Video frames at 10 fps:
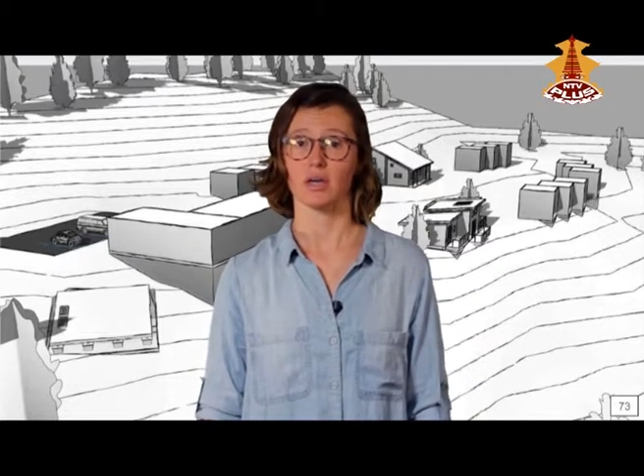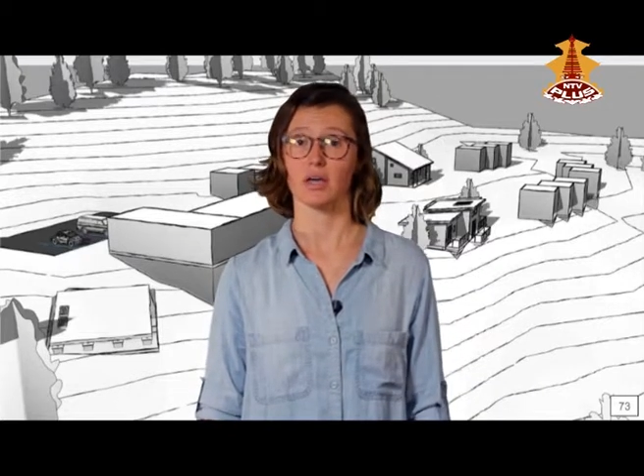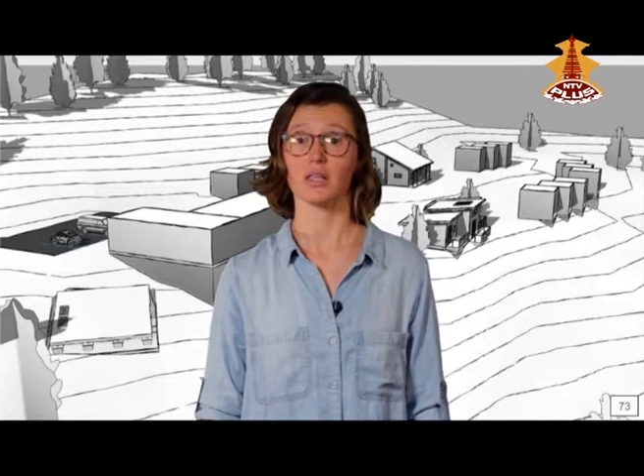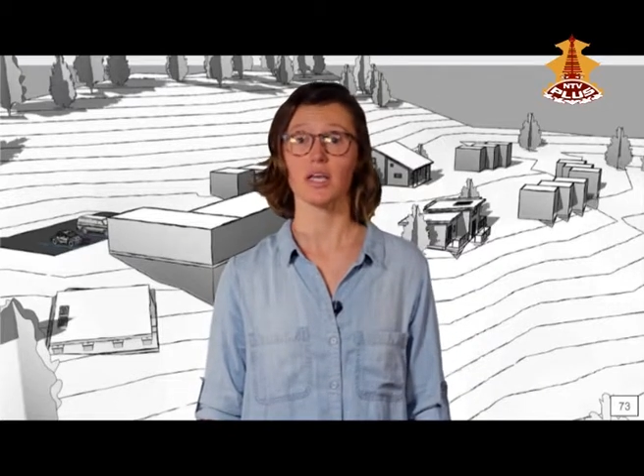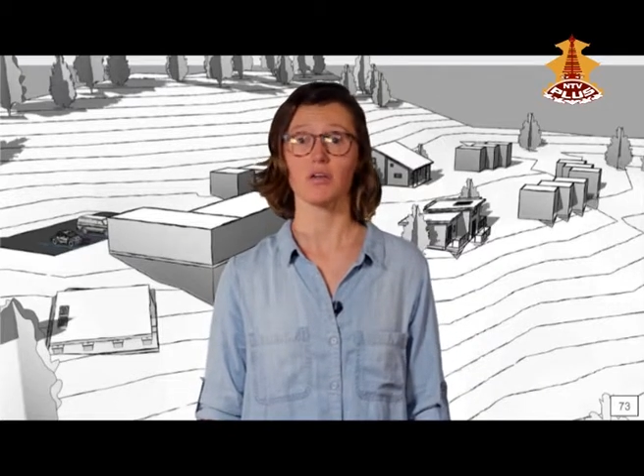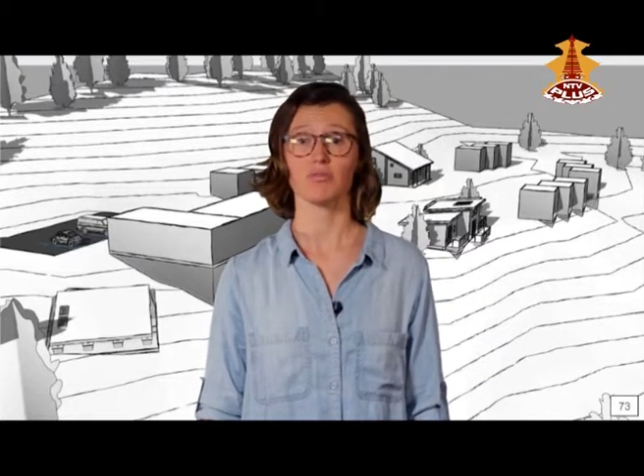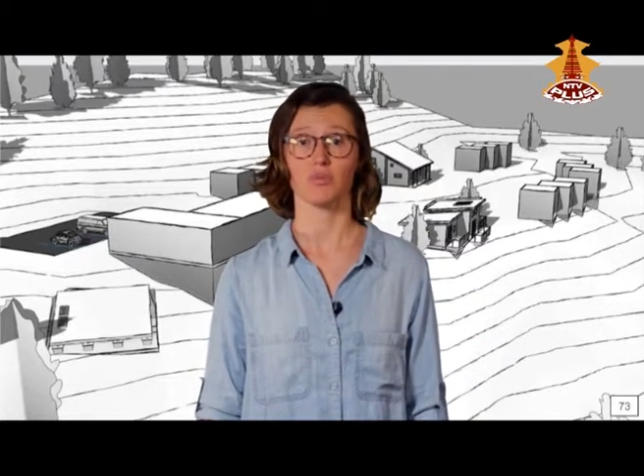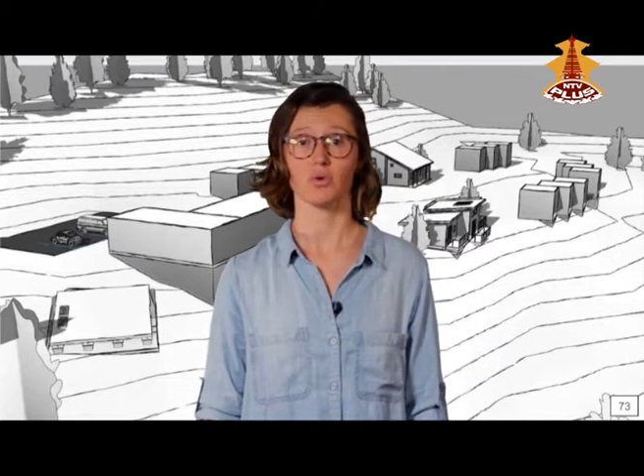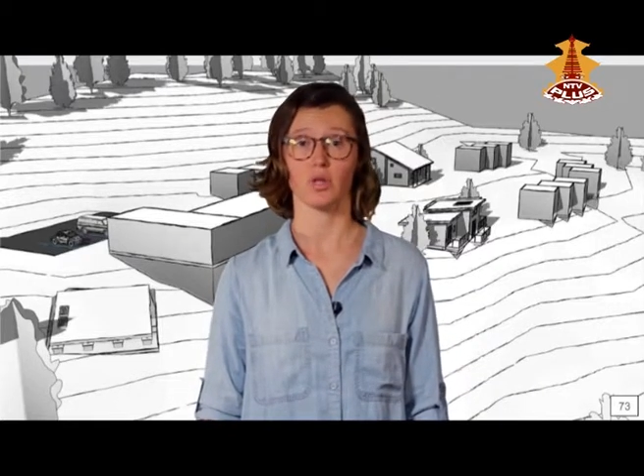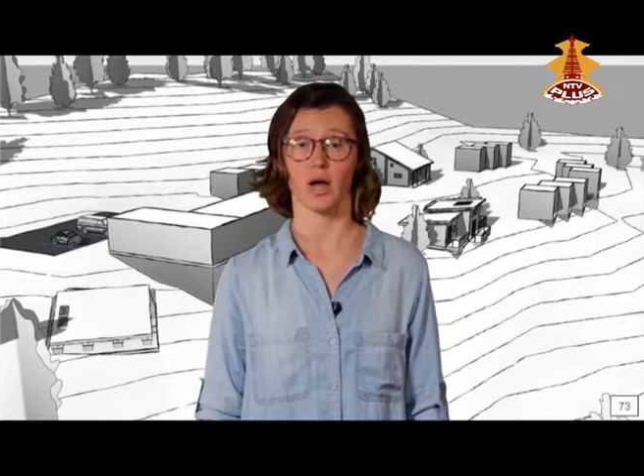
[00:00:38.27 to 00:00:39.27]
clean
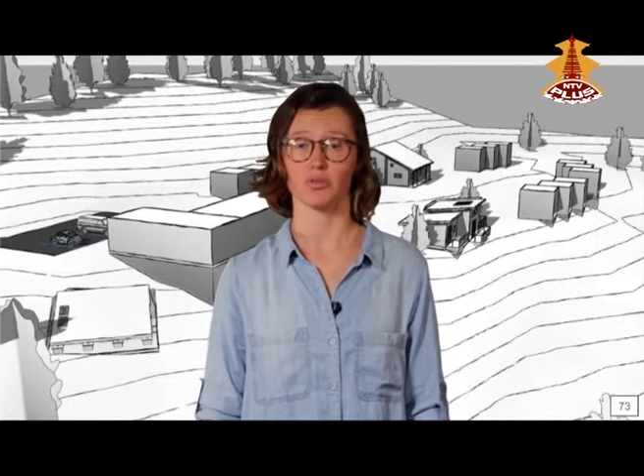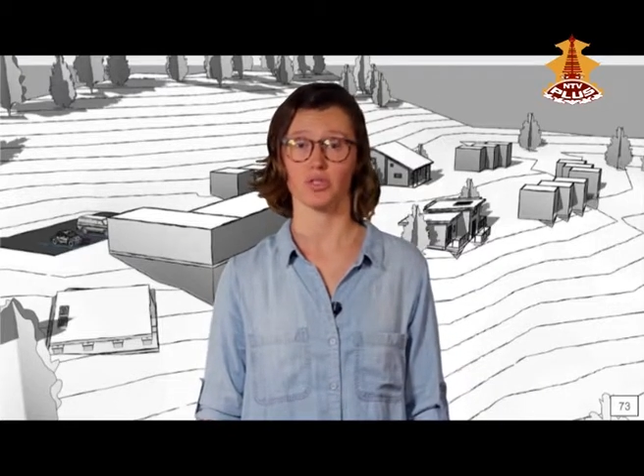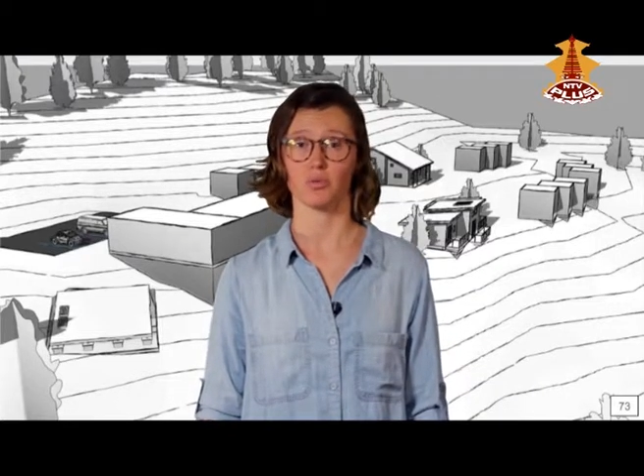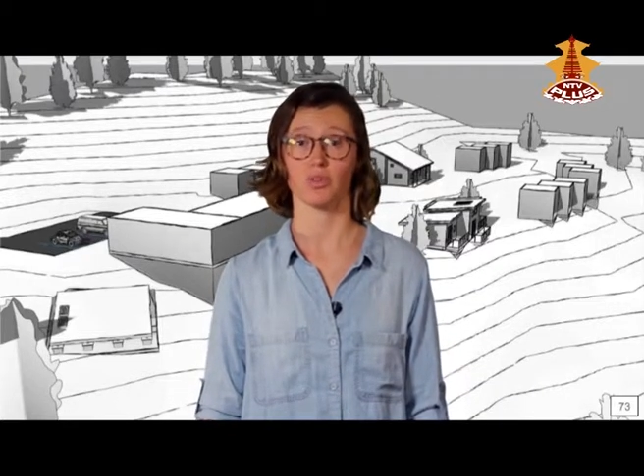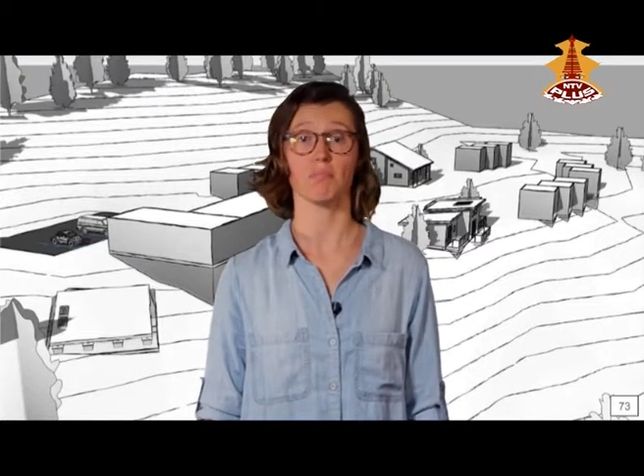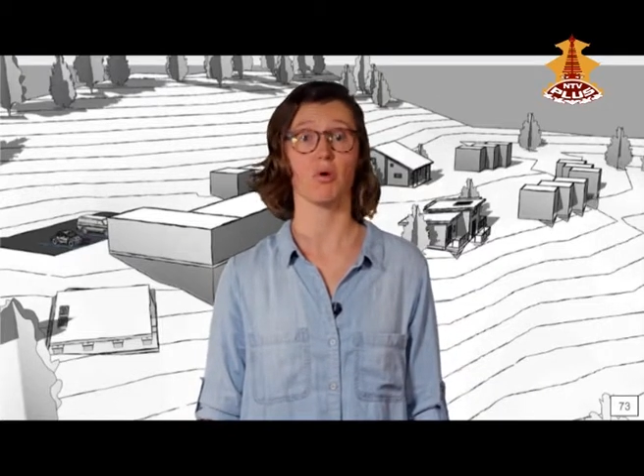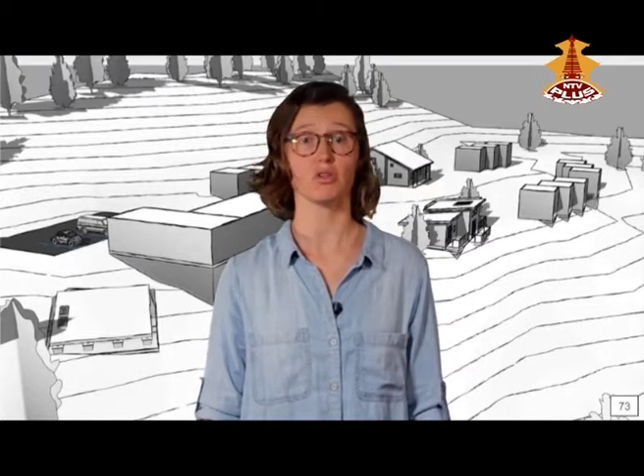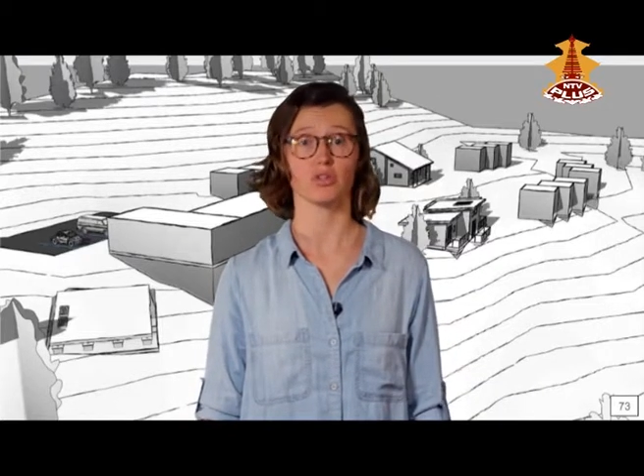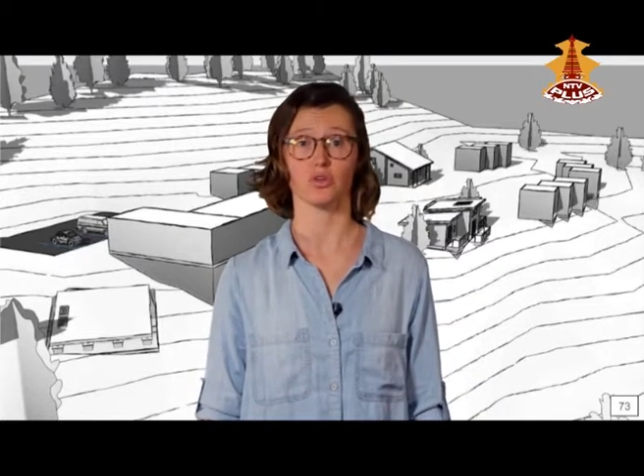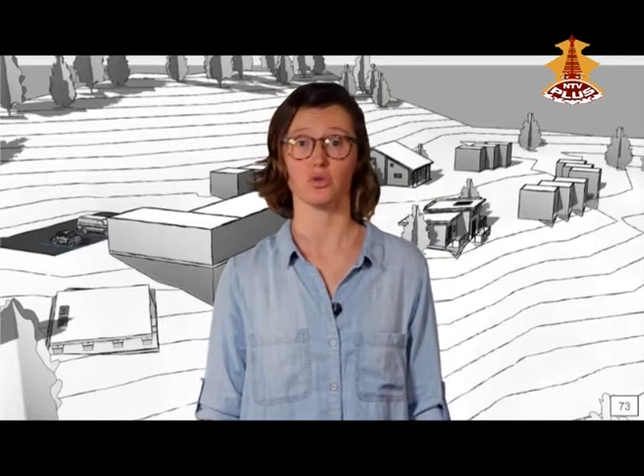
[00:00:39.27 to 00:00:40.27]
fuel option with a
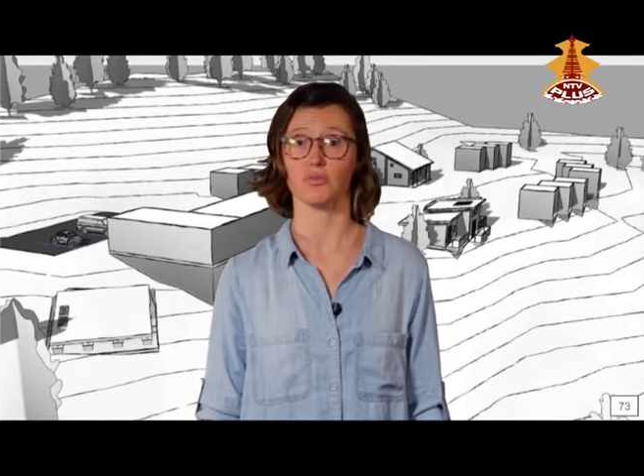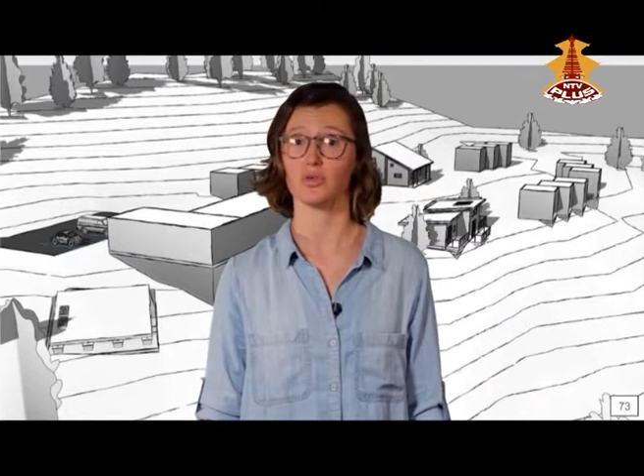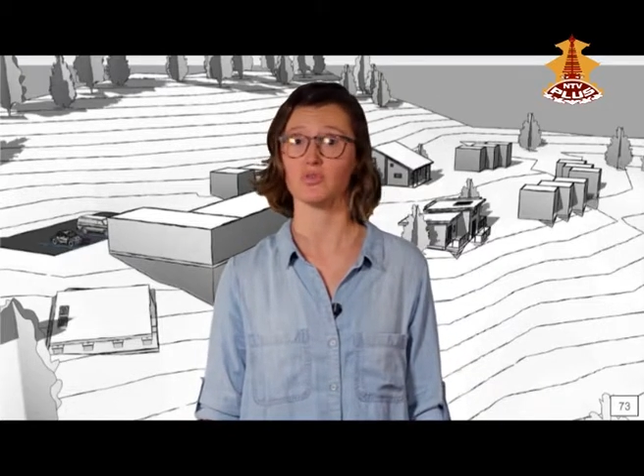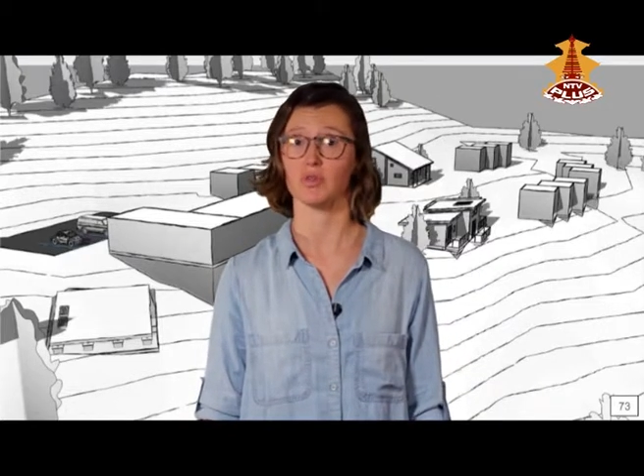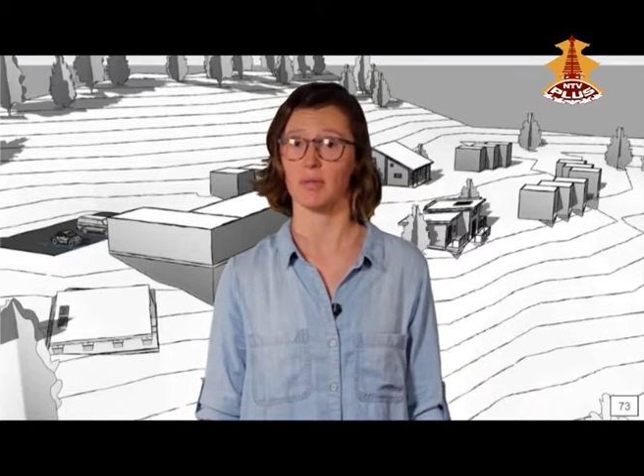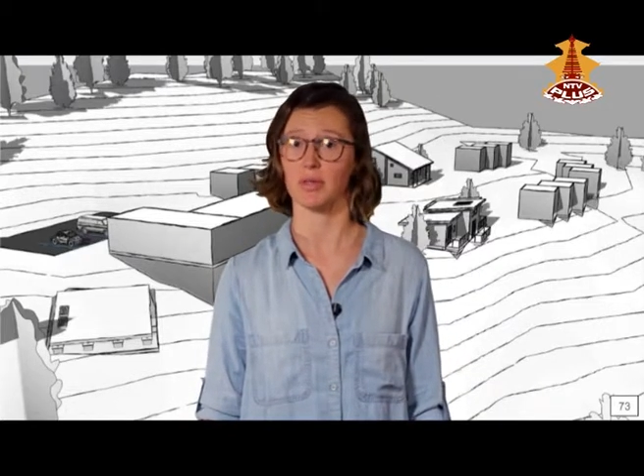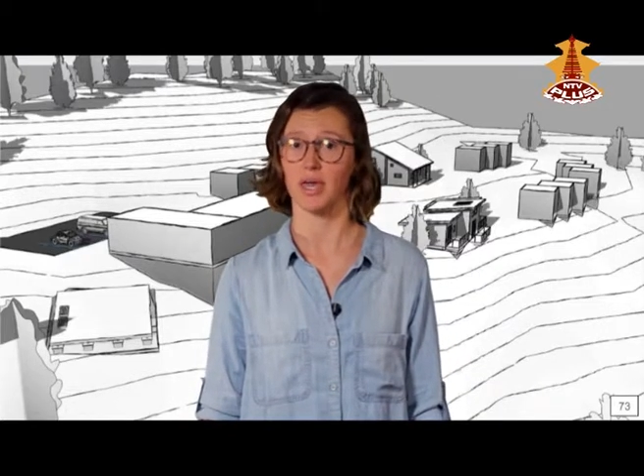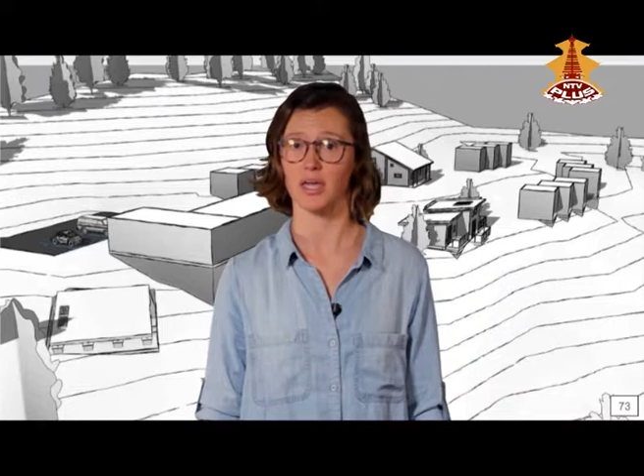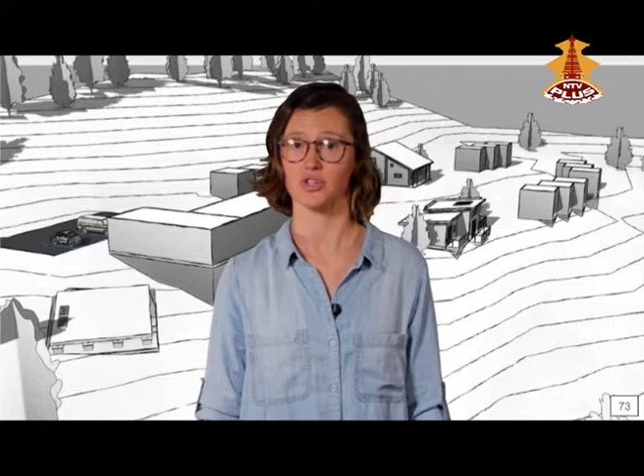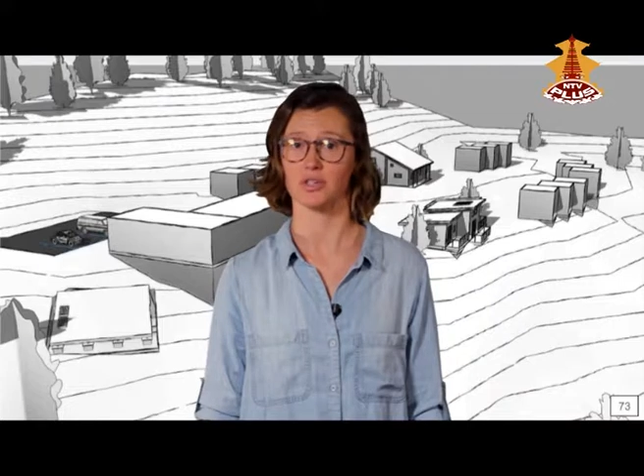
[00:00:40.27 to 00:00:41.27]
multitude of useful
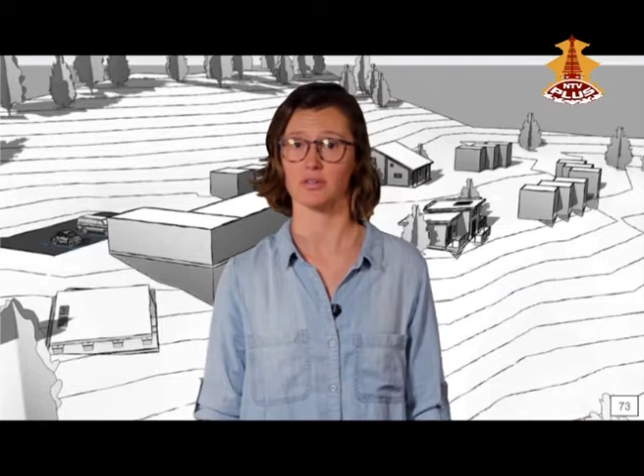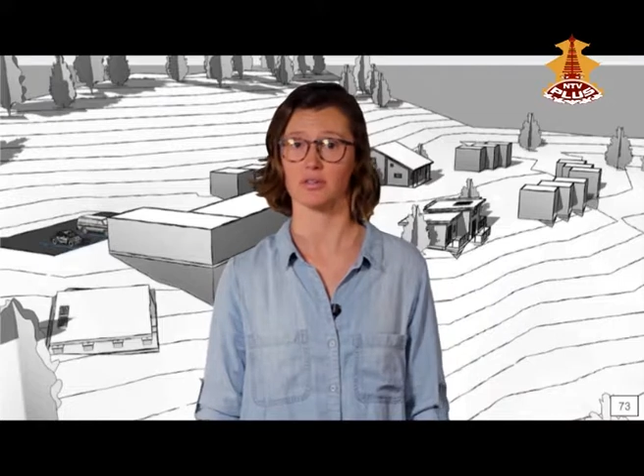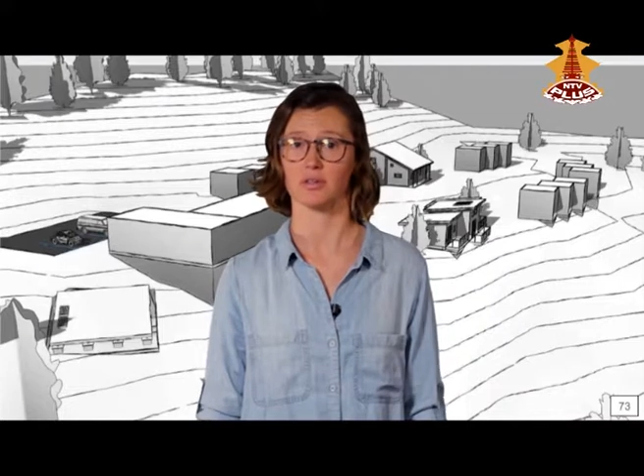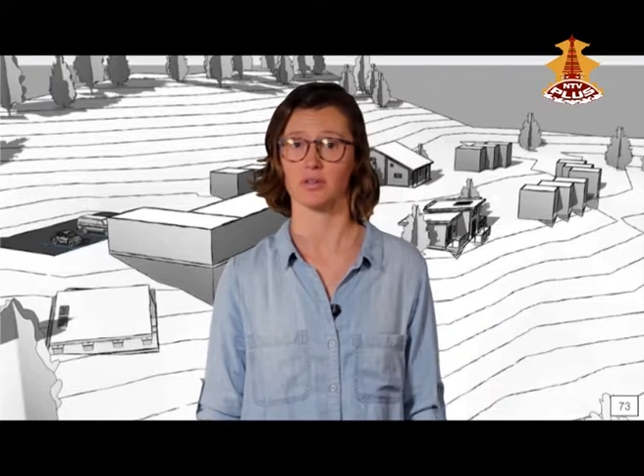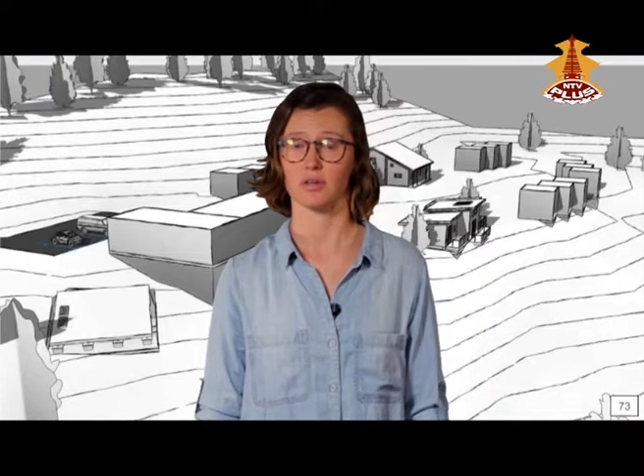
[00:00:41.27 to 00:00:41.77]
applications.